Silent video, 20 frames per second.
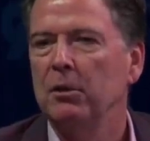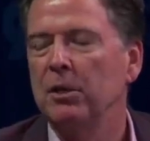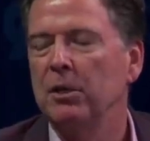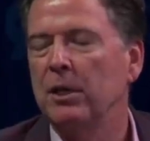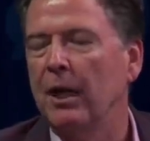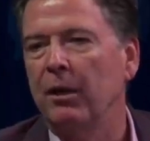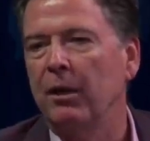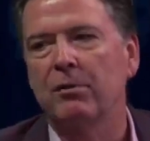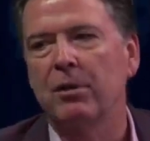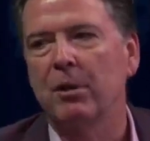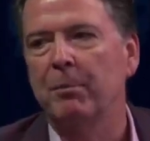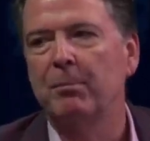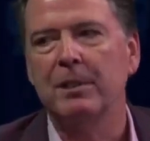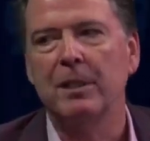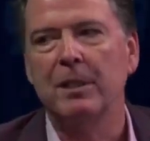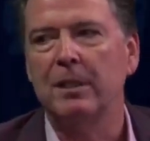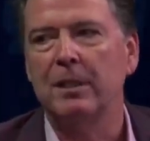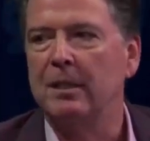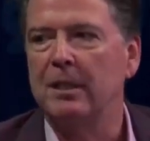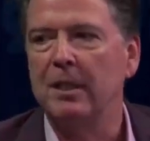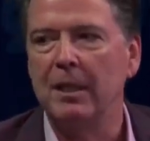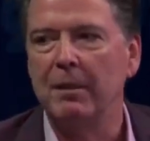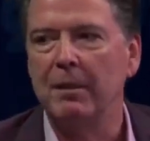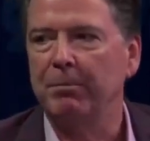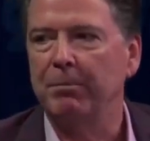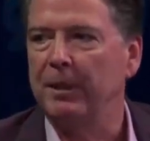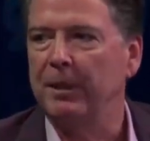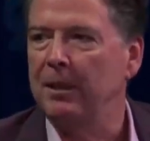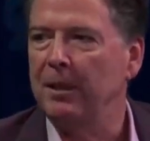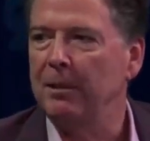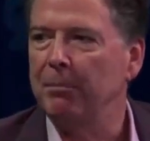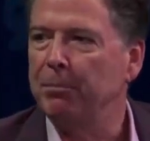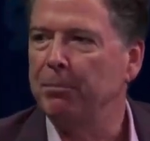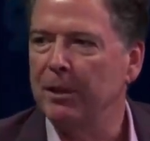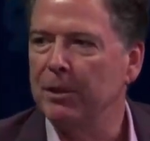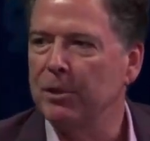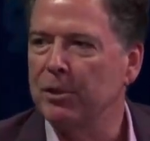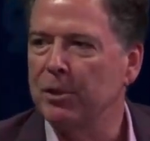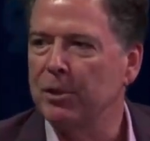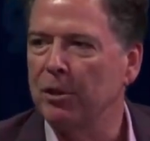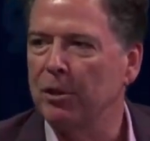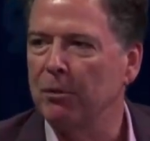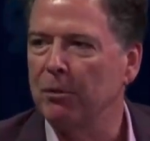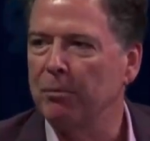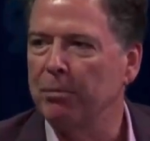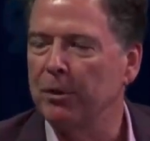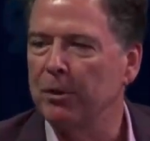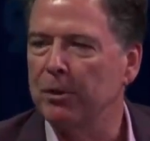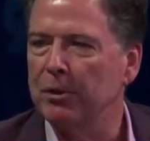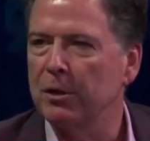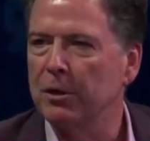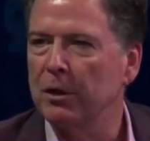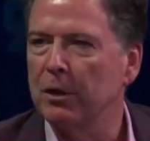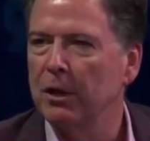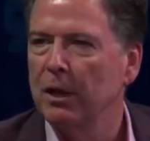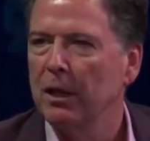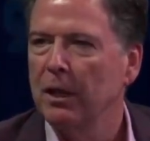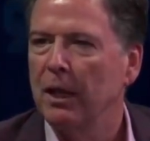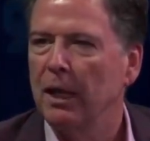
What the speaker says: Donald Trump is a deeply, deeply insecure person,